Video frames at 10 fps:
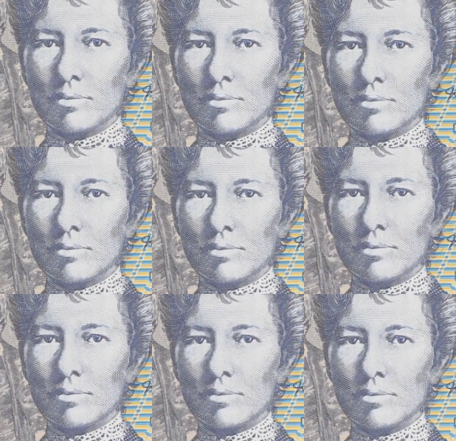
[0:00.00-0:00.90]

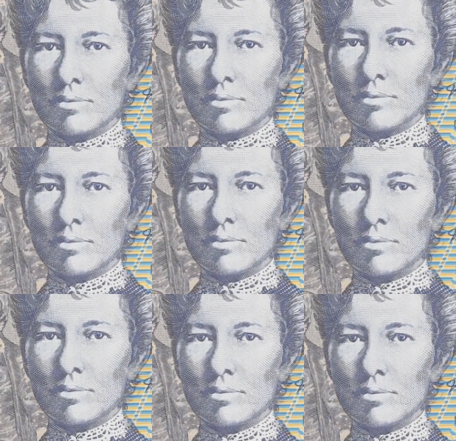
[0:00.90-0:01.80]
And
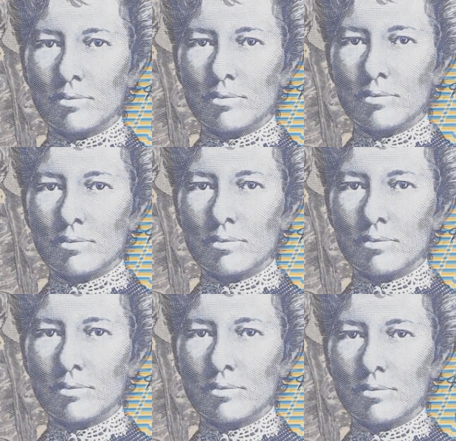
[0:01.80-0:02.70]
then the other
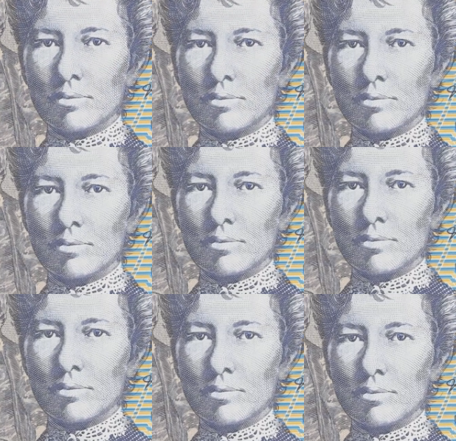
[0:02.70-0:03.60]
features we have is
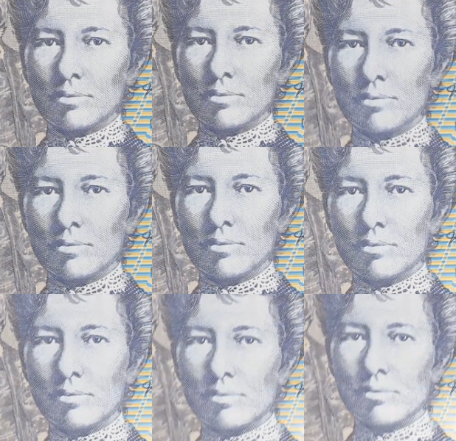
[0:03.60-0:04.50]
a bullock
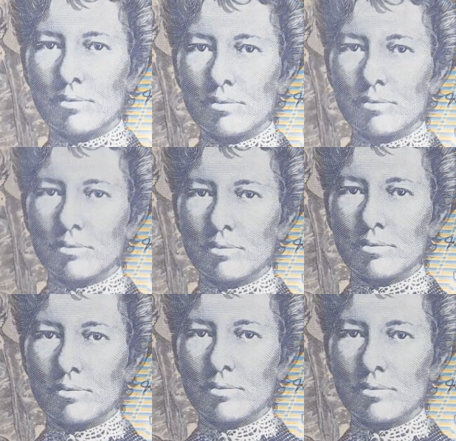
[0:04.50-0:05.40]
team. So
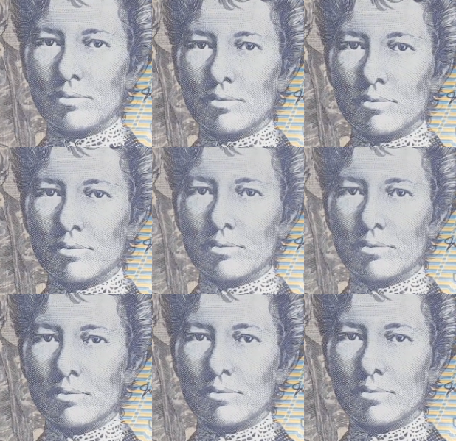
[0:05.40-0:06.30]
this is they're
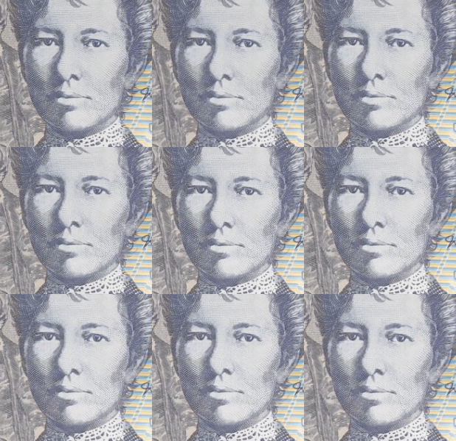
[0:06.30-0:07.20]

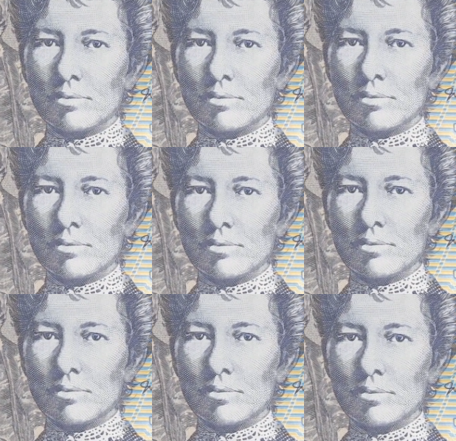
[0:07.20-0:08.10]
carrying
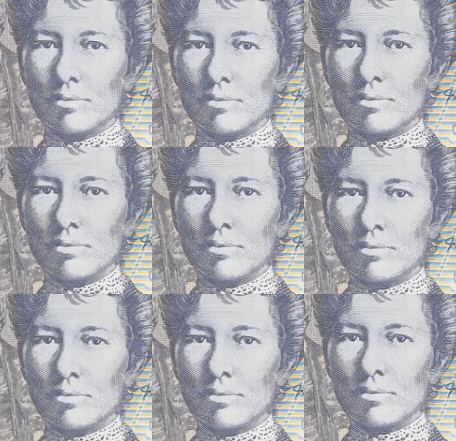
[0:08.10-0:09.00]

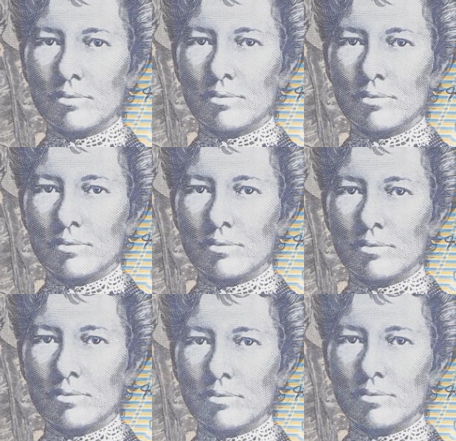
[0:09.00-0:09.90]
probably
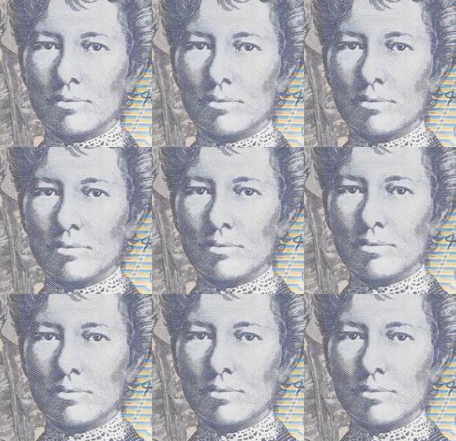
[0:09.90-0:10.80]
wool or grain or
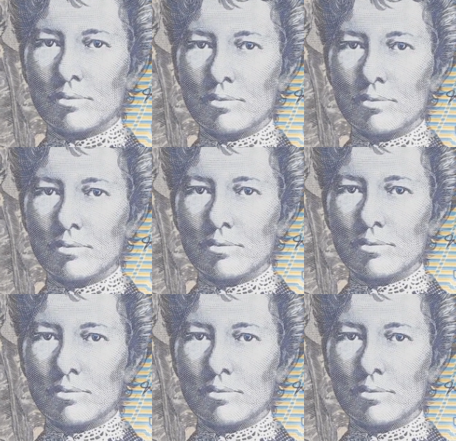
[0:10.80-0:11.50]
something like that,